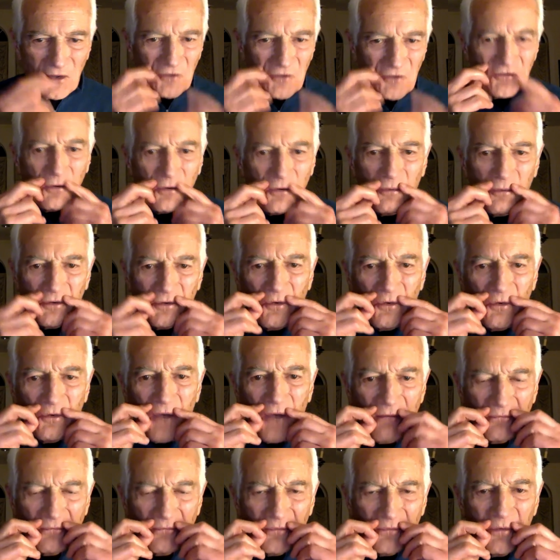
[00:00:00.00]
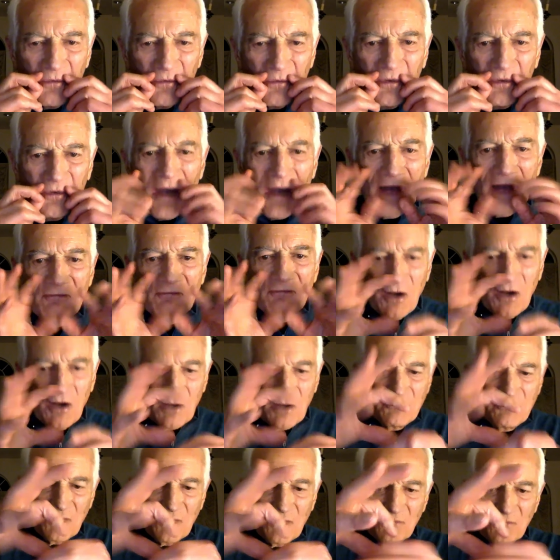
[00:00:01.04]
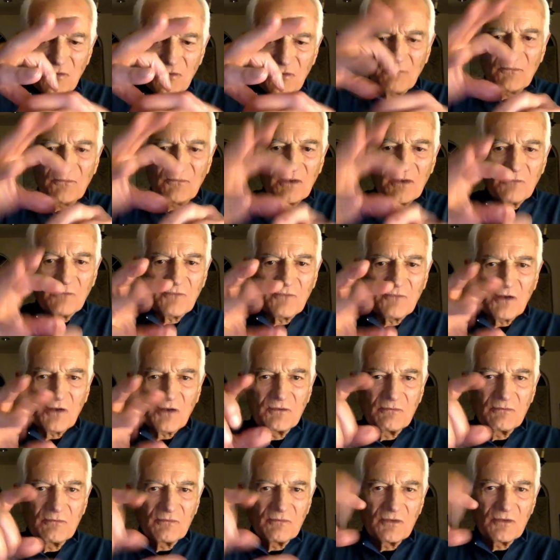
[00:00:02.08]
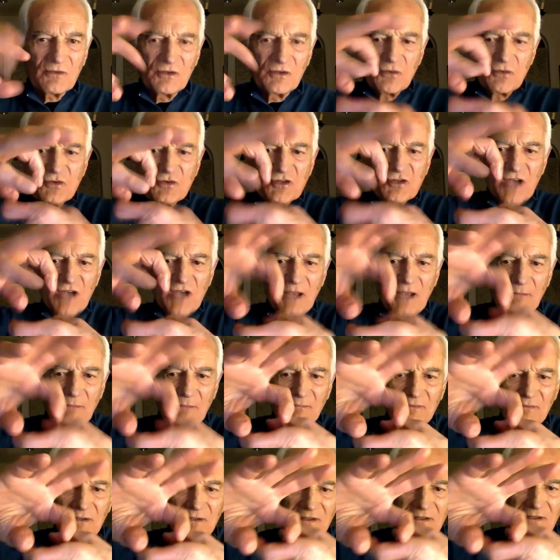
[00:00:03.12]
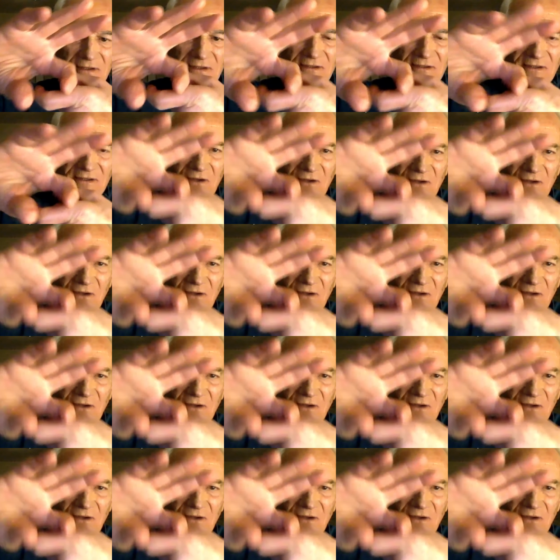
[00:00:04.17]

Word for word: Okay. So when you have when when you have a, a, a, a, a U shape,